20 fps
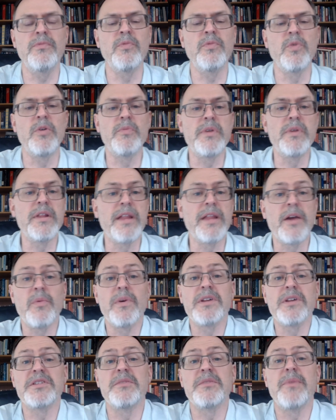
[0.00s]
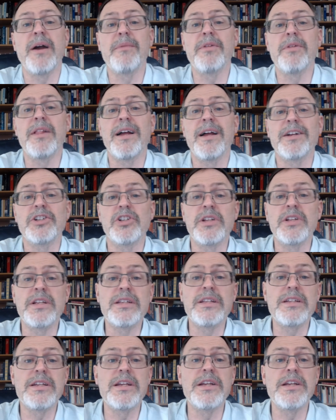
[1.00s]
will be like what does the bible actually
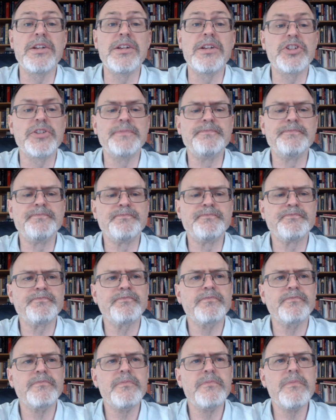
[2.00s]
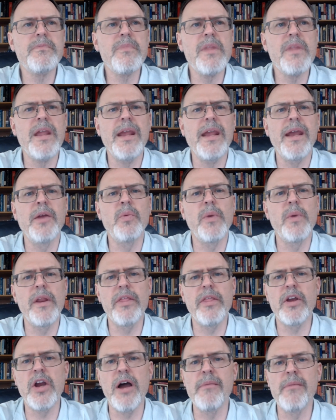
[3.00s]
teach and one of
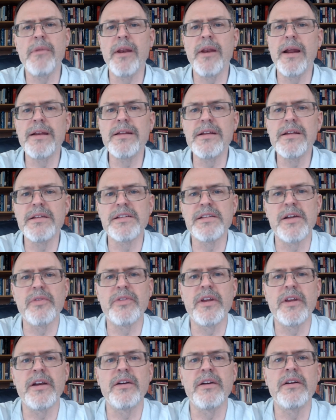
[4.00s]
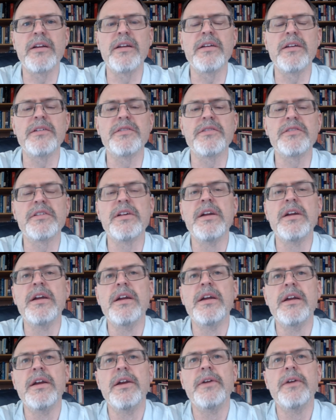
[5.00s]
the common ideas out there is
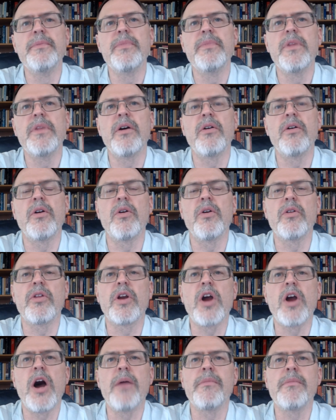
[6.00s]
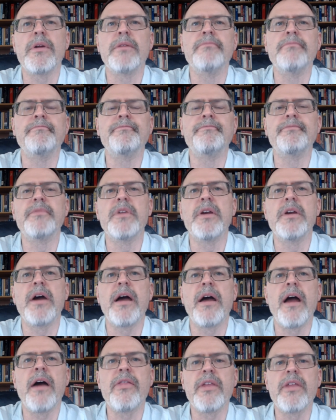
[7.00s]
or, or the common
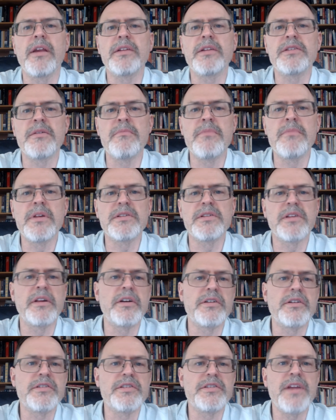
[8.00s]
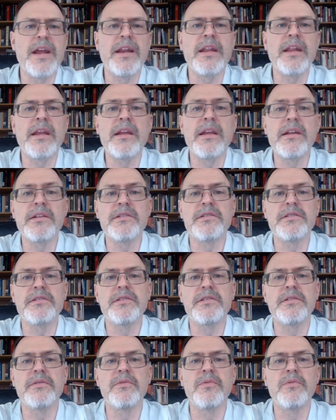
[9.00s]
i think it's a misunderstanding
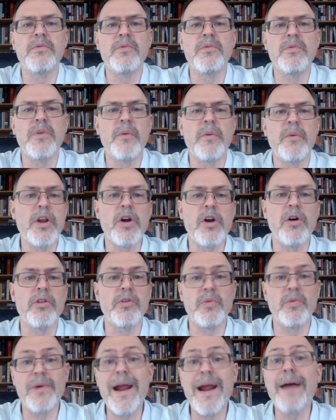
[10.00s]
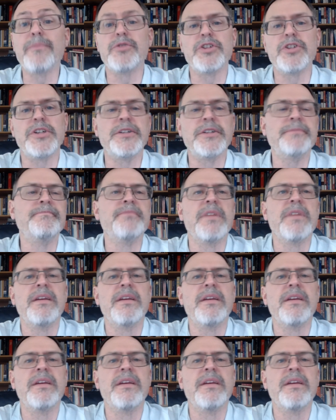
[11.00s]
is what we call the rapture